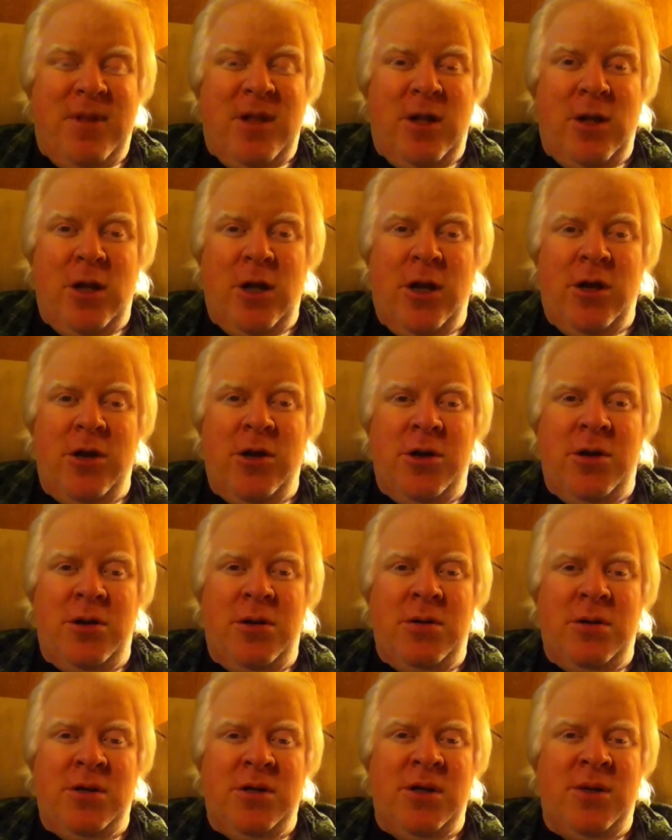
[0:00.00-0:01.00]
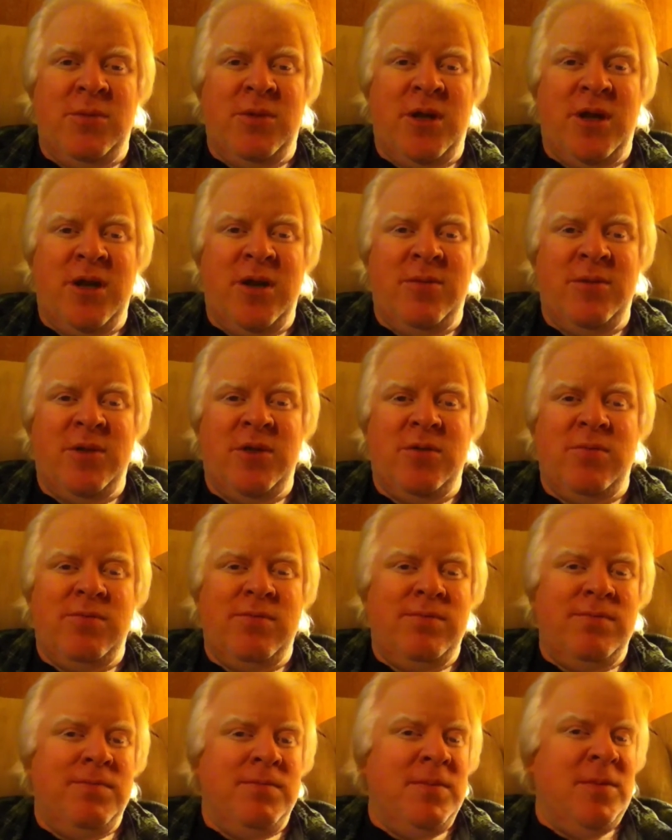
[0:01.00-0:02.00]
I like hunting sometimes.
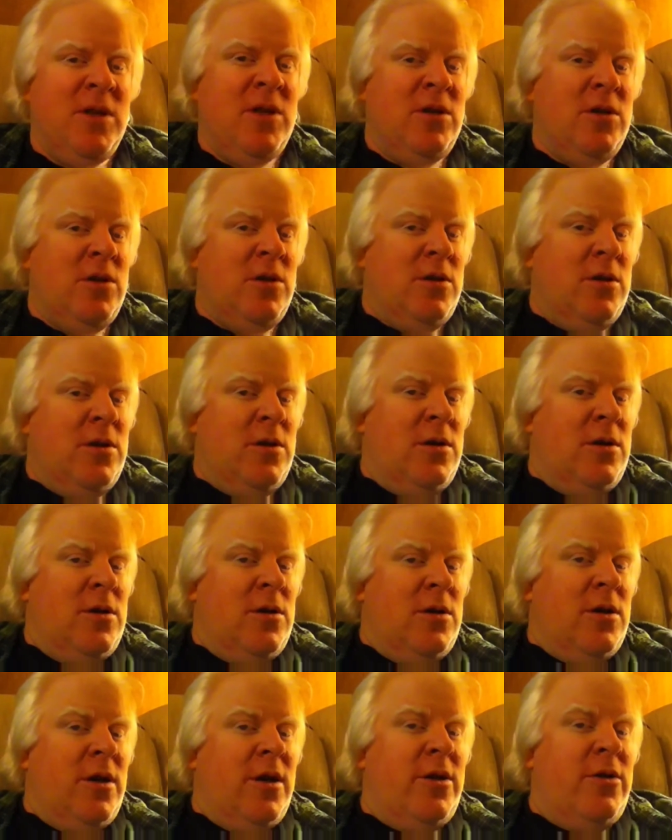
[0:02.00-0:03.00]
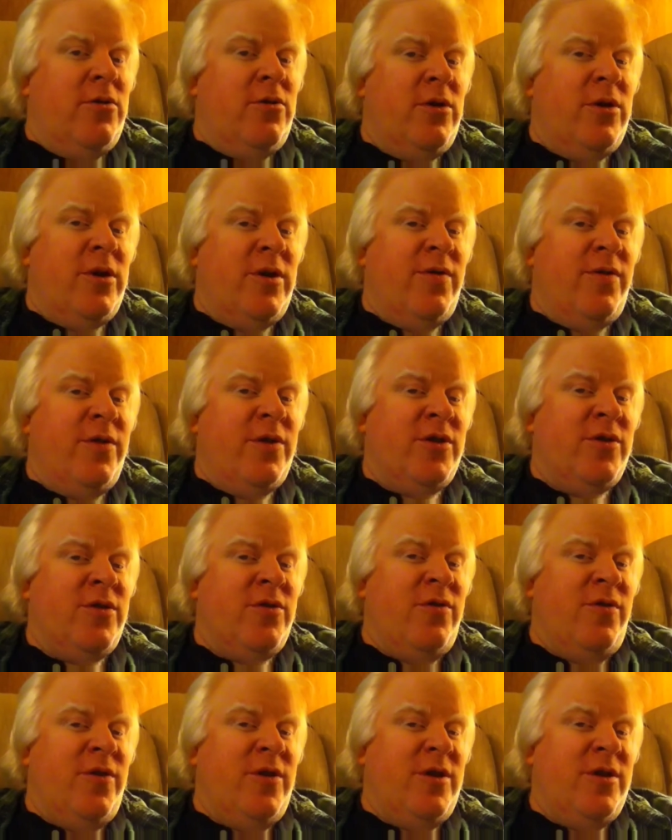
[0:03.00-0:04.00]
I don't hunt for
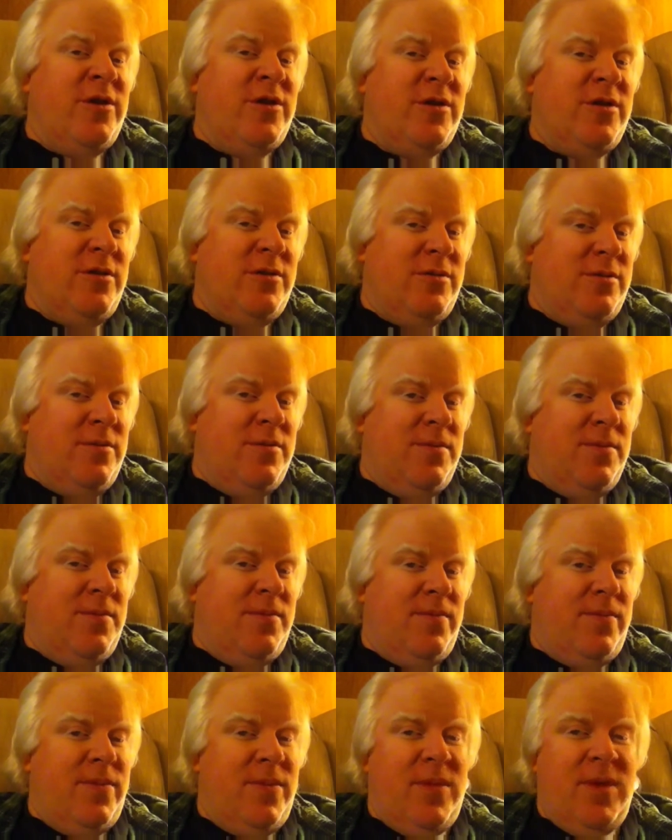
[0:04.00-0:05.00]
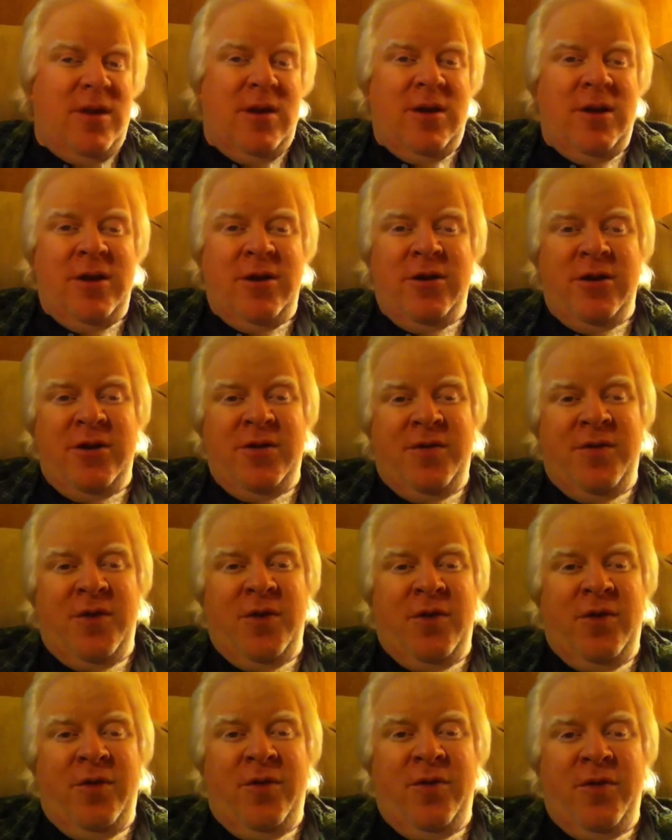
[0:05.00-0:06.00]
trophies. I hunt
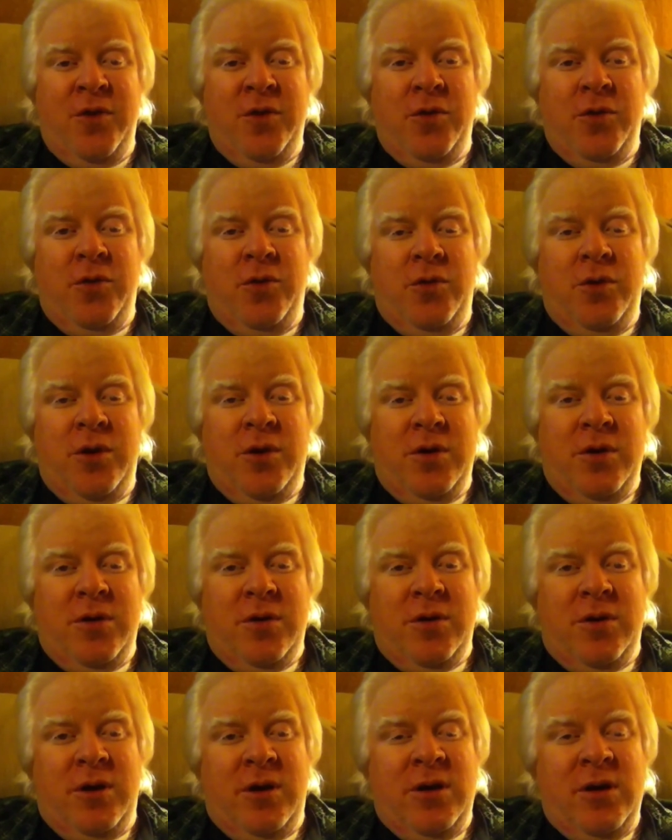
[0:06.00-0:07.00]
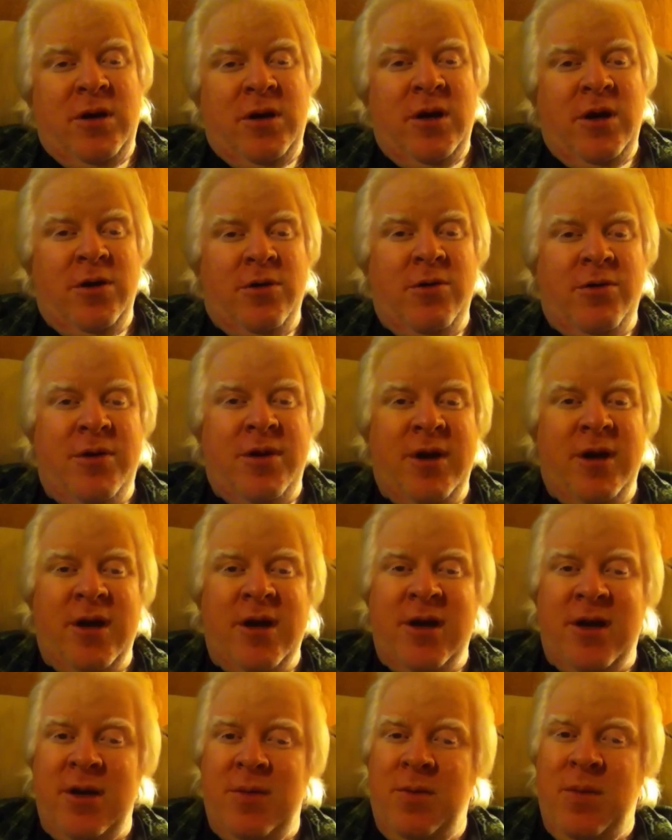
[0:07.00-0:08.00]
for food and any other thing
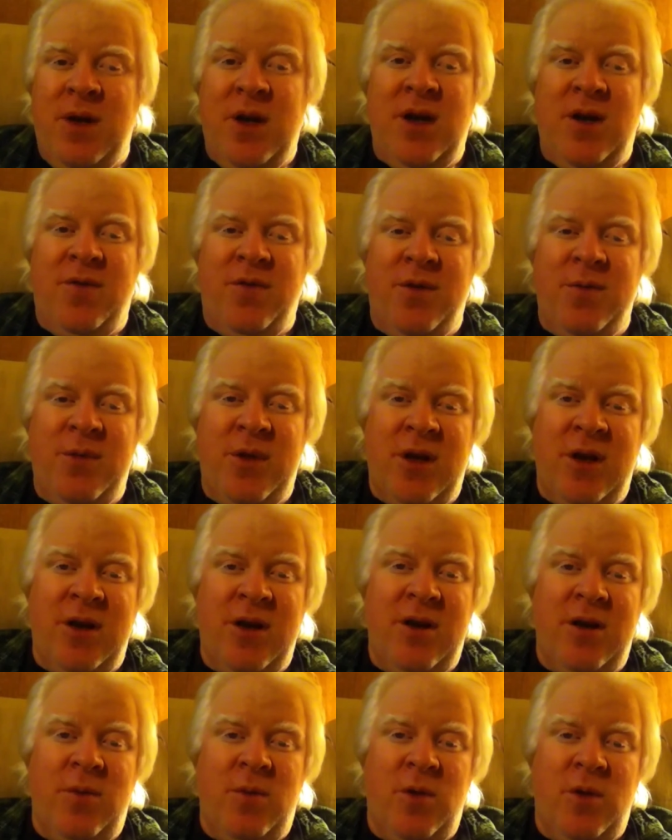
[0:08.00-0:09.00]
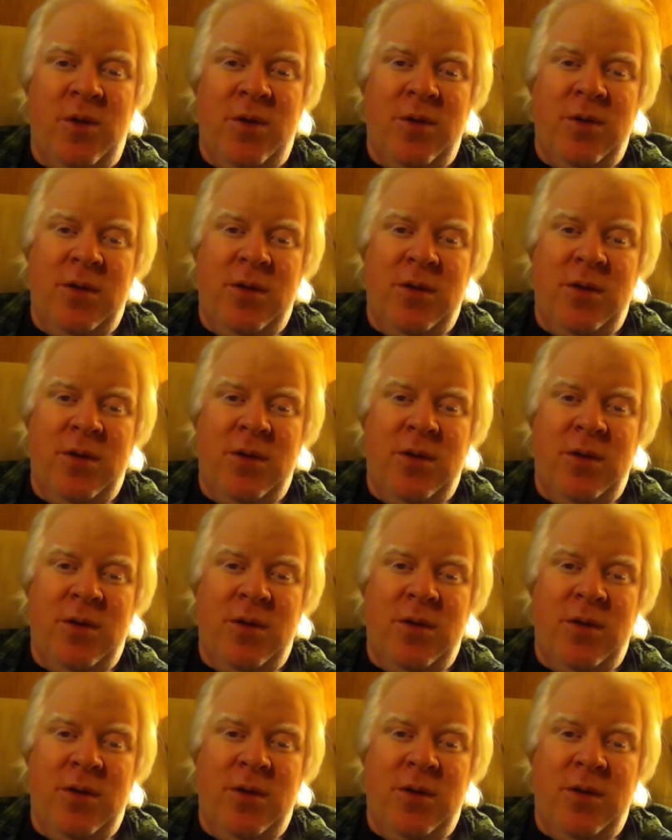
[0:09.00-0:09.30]
I can make from the animal.